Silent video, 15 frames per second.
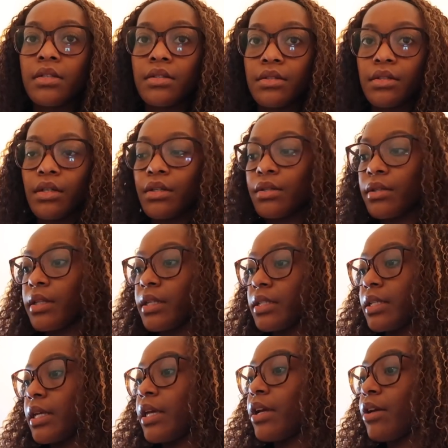So this
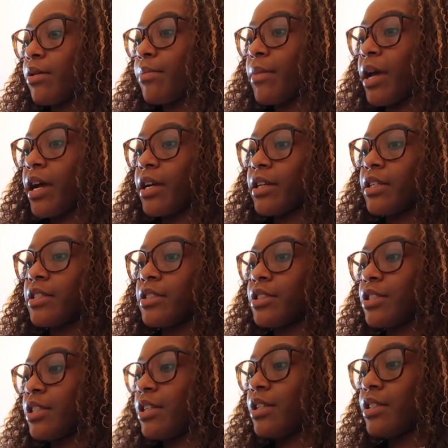here mac and
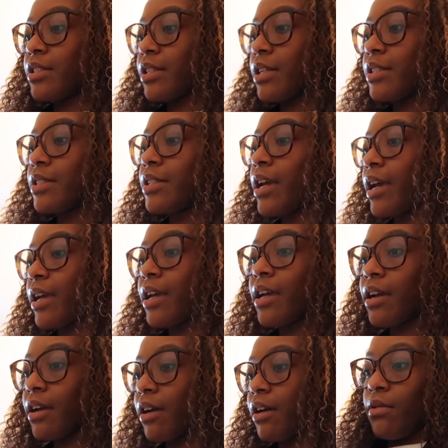cheese is
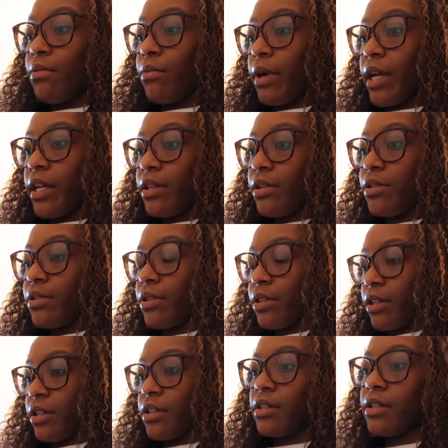taking way
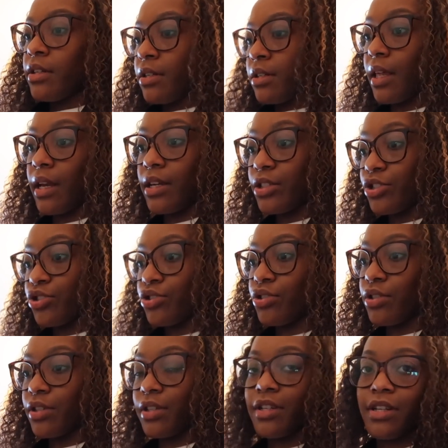longer than it
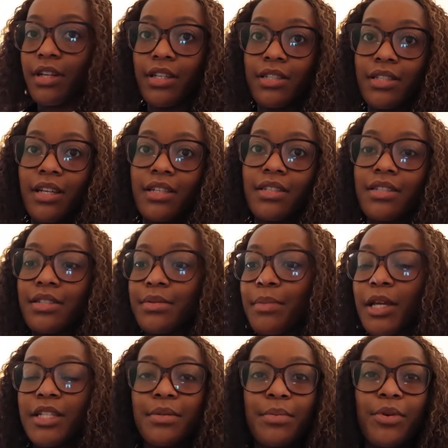should. It says it's
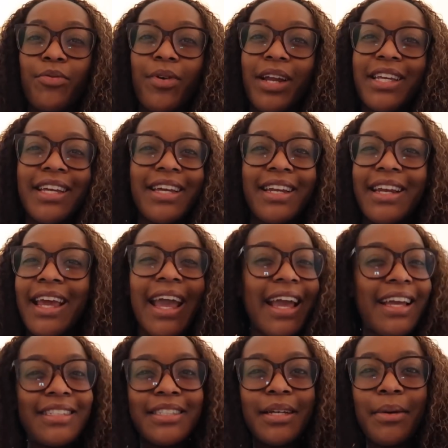meant to be ready in
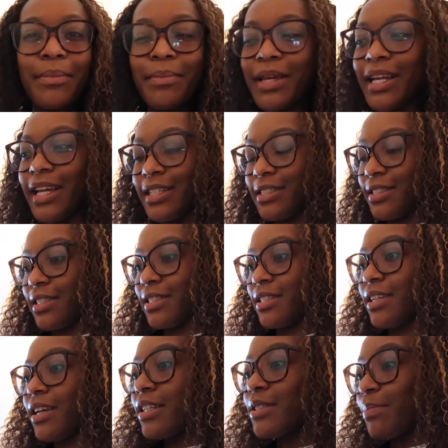8 minutes.
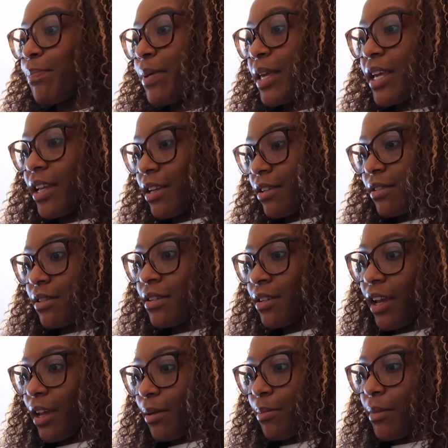It's been
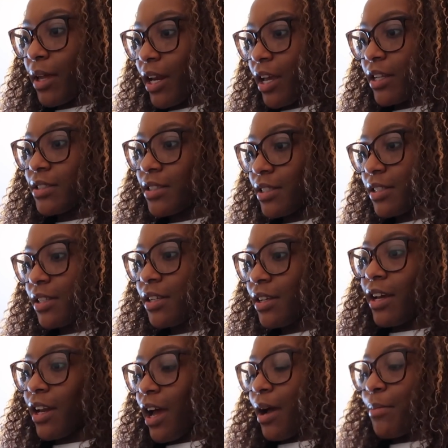8 minutes
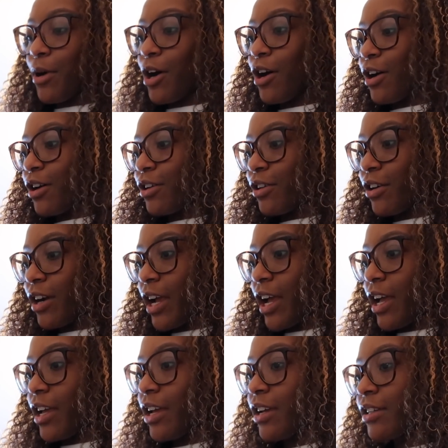and I'm
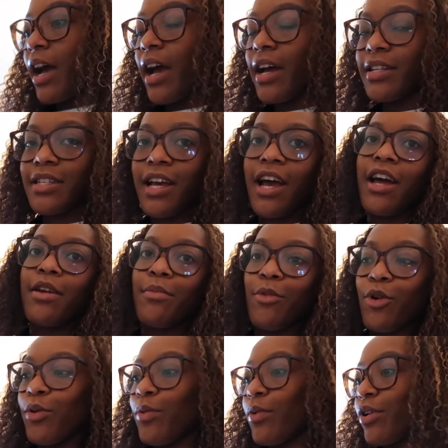hungry. I had to add
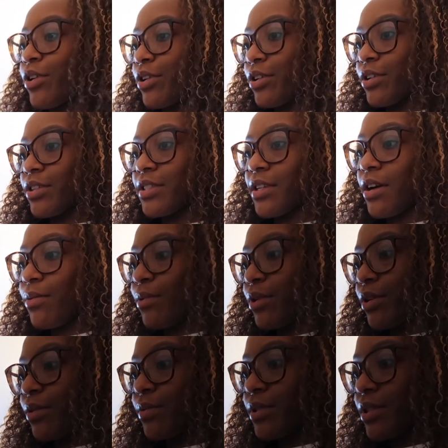more water because that
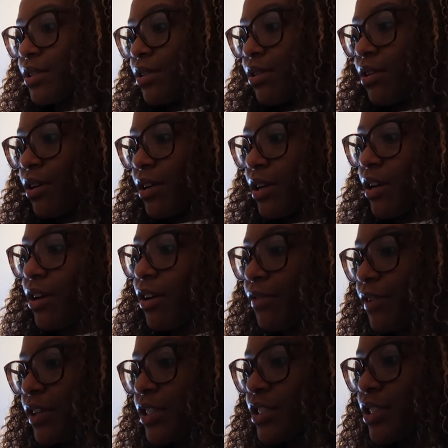water was not
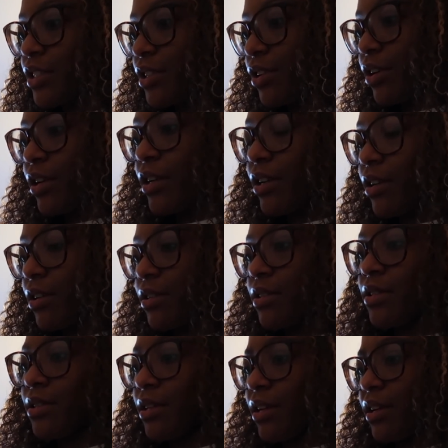enough and it just started
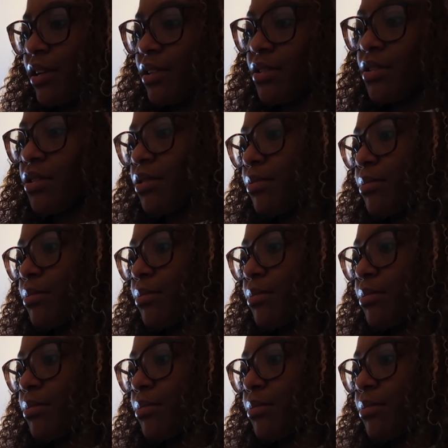sticking to the